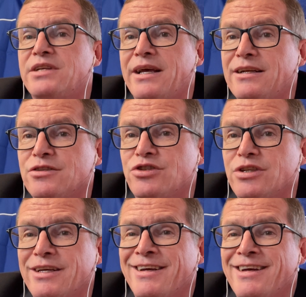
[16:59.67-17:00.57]
the
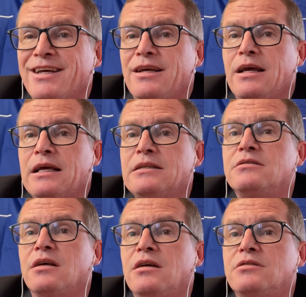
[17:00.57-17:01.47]
energy and
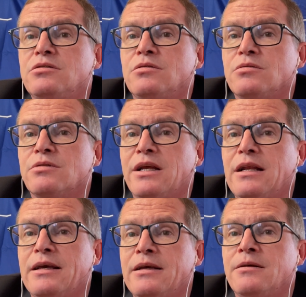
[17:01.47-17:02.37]
to
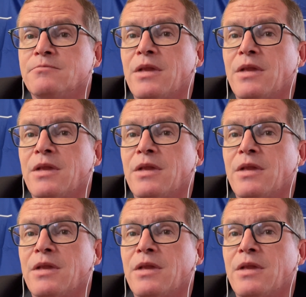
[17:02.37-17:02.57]
really